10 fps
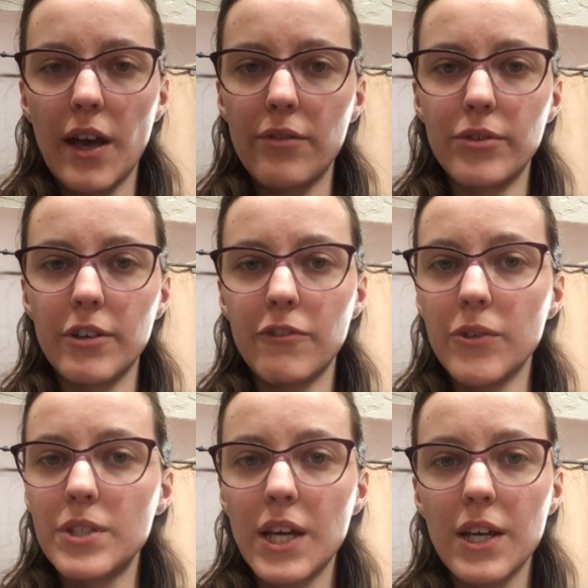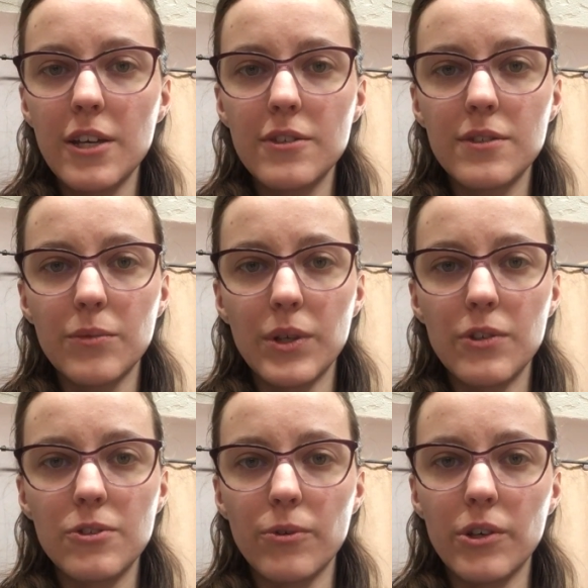every few days when
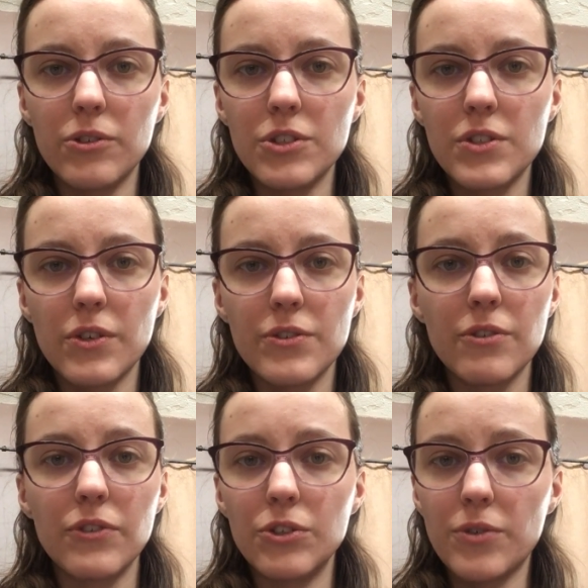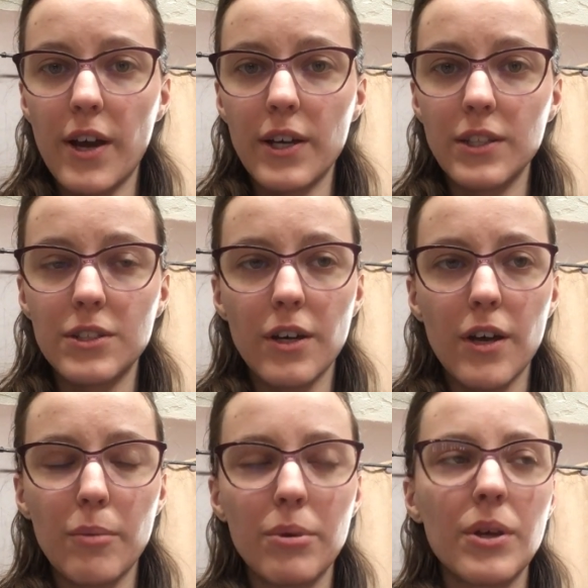the soil just starts to feel dry on the
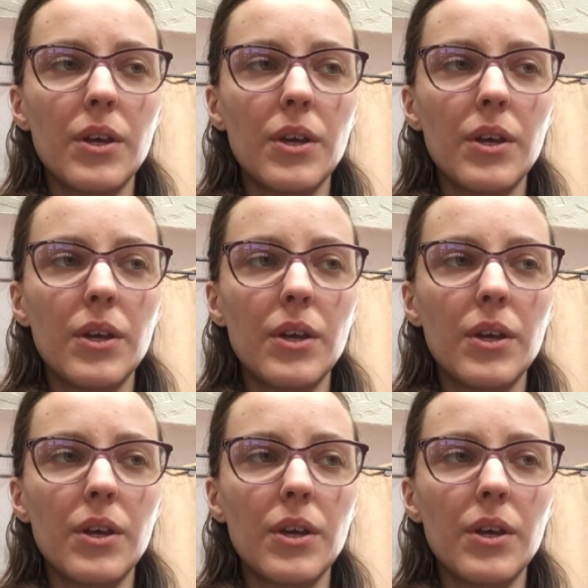top.